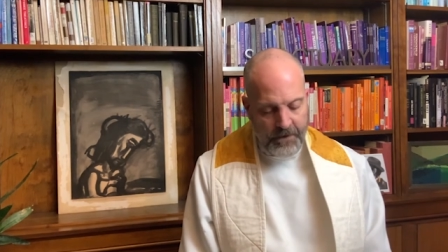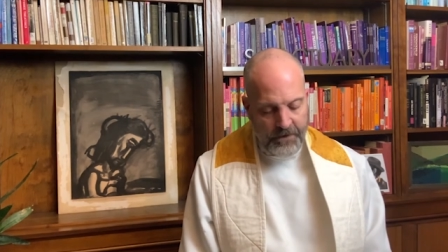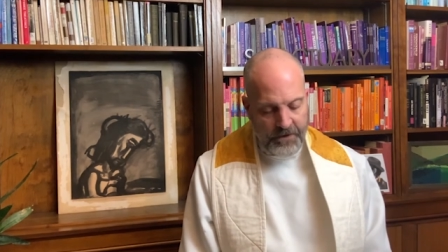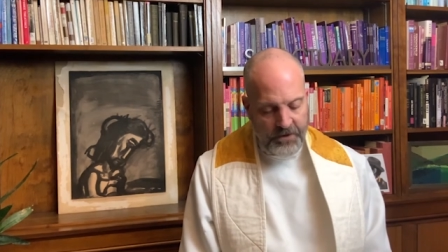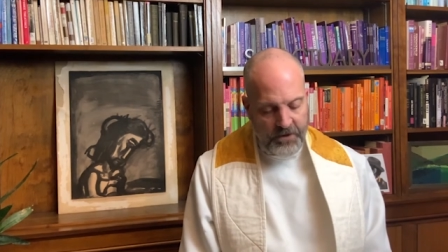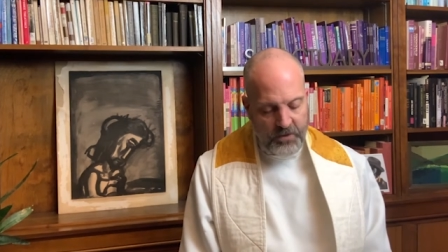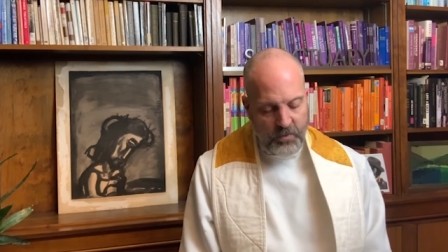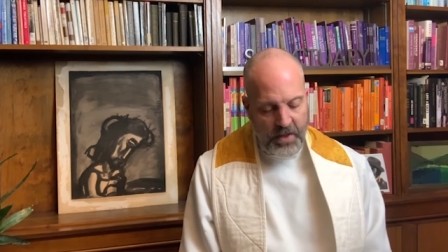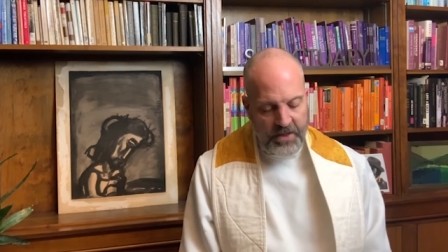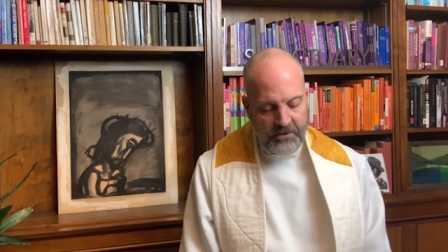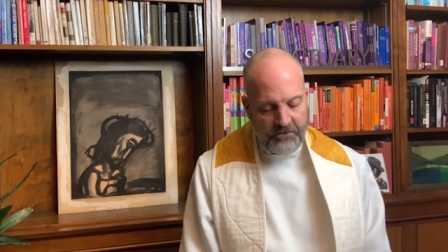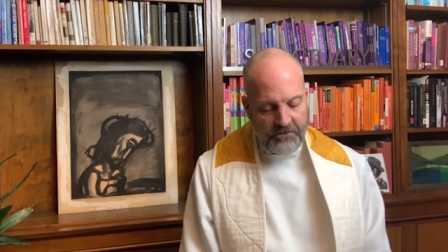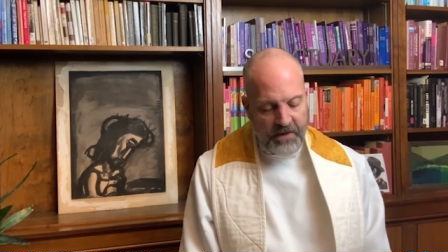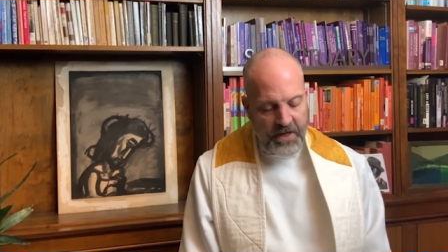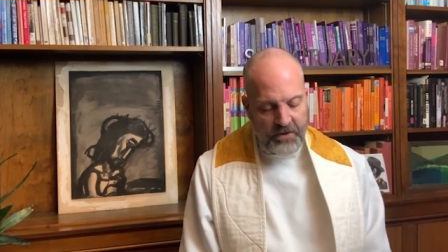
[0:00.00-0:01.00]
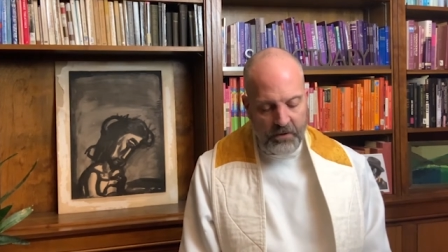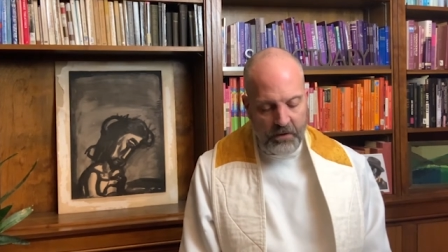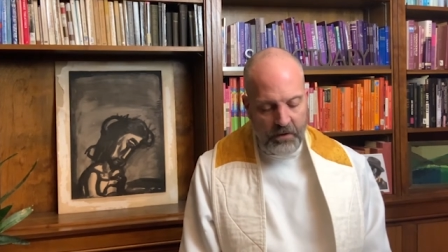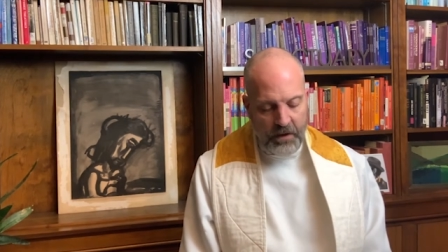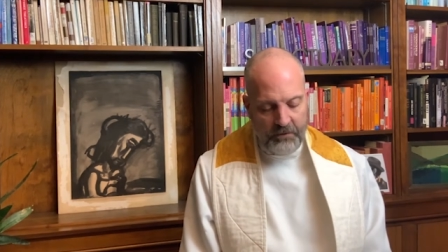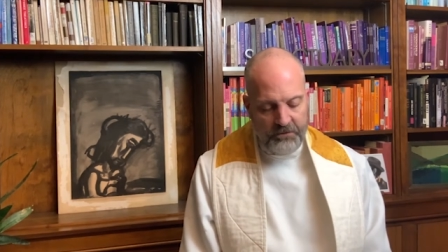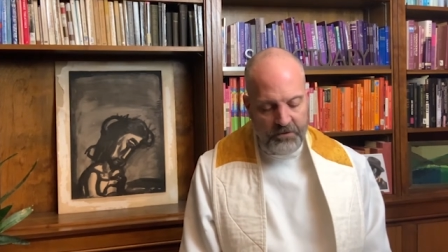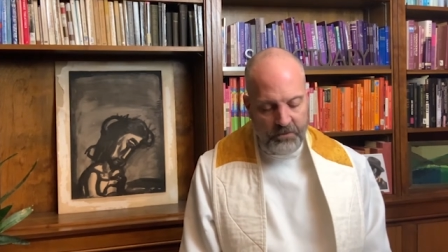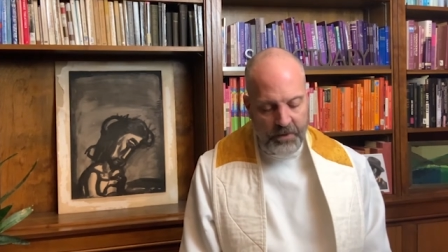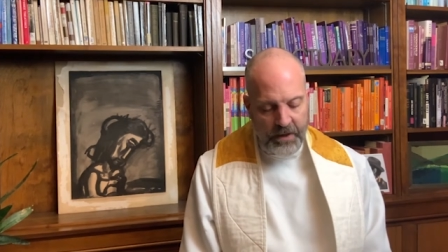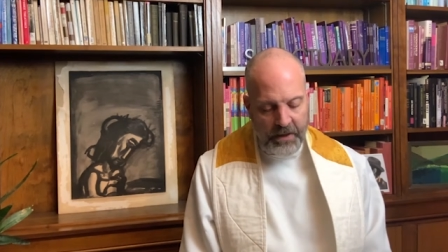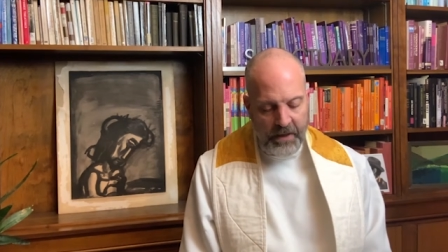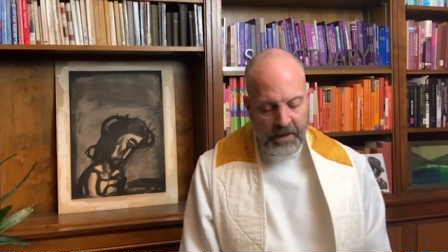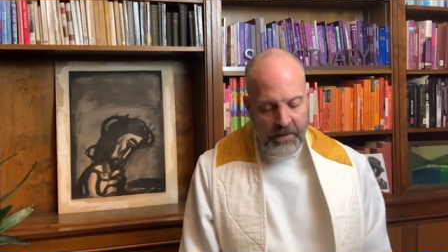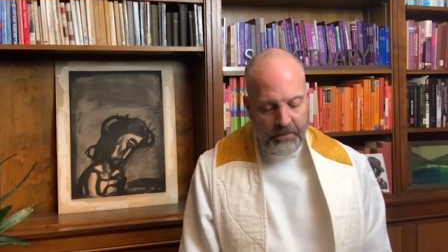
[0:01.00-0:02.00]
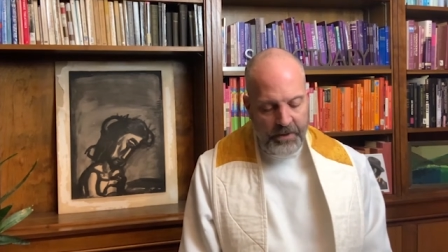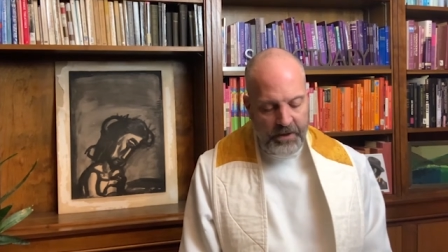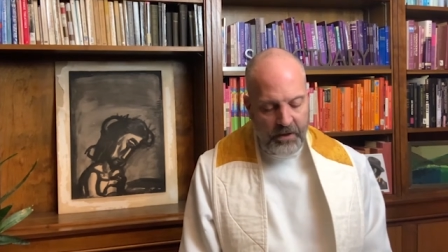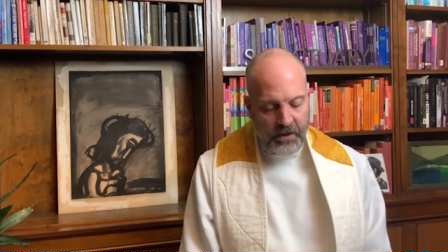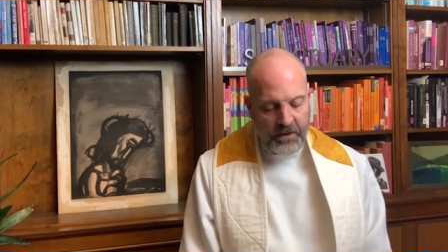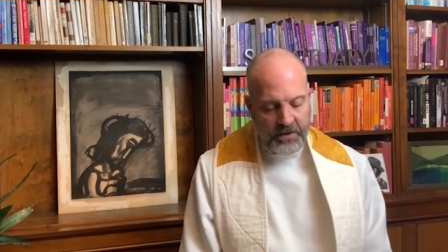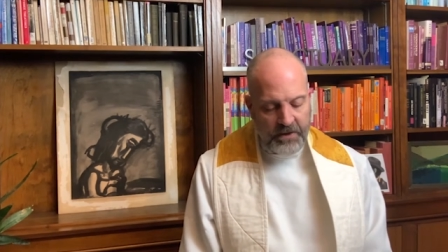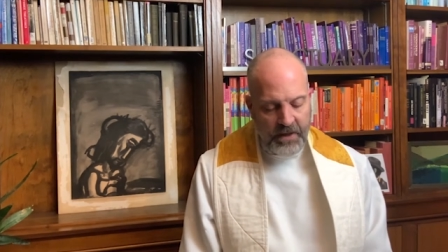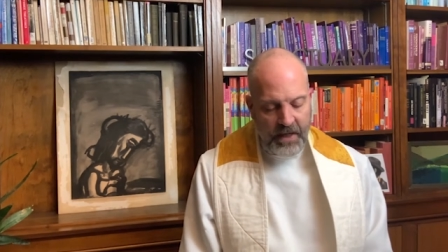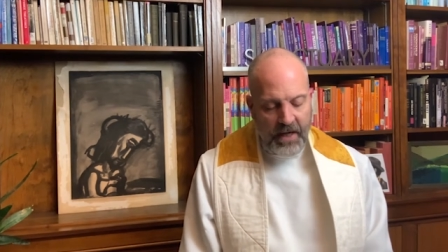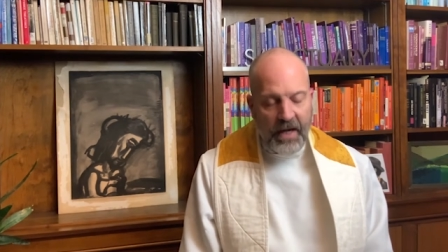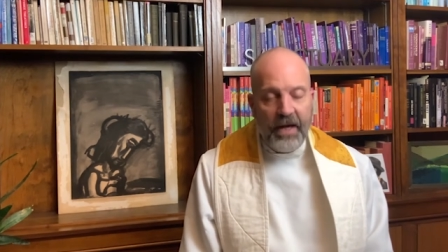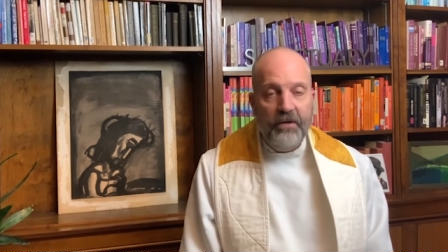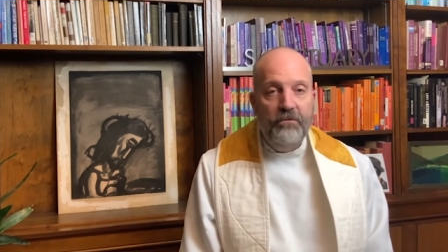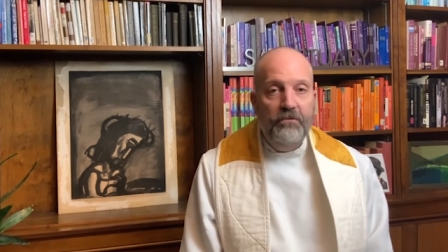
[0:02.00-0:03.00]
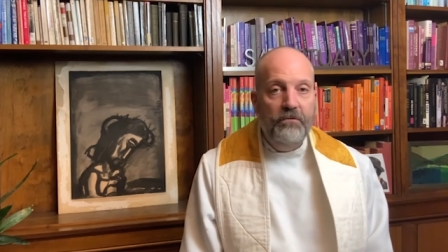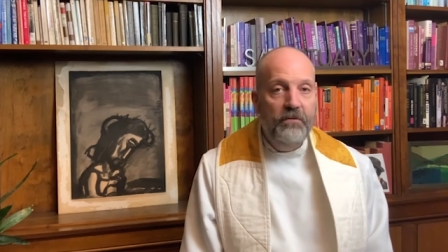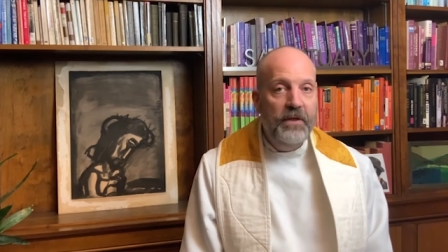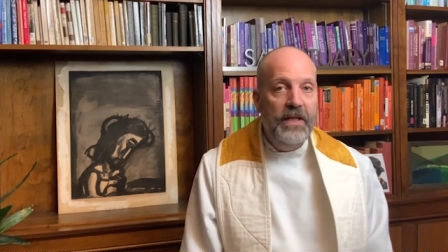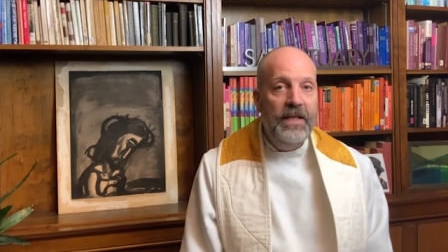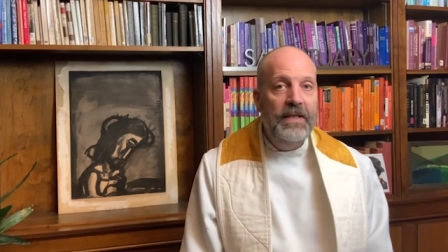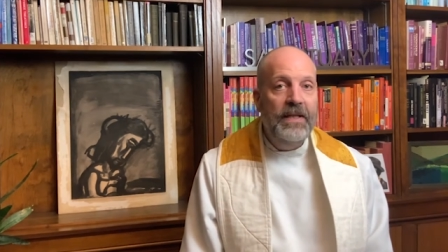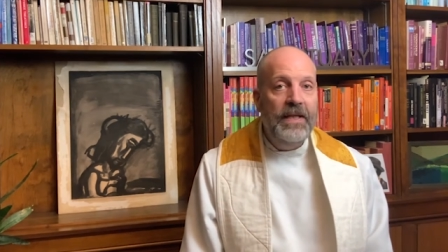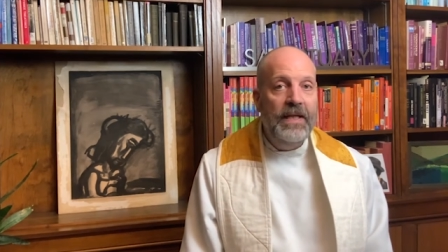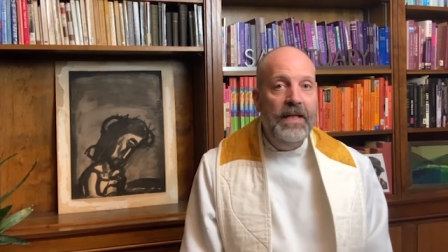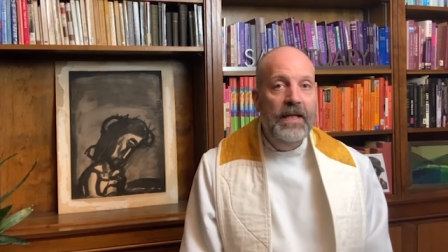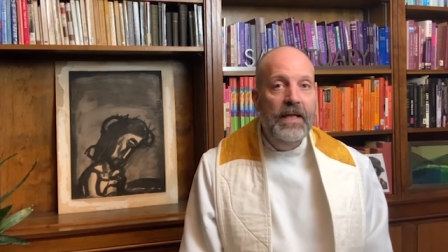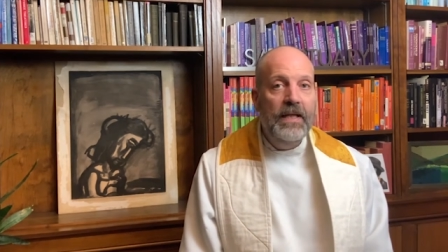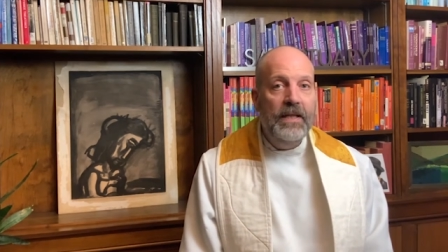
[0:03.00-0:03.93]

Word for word: This is why the Father loves me, because I freely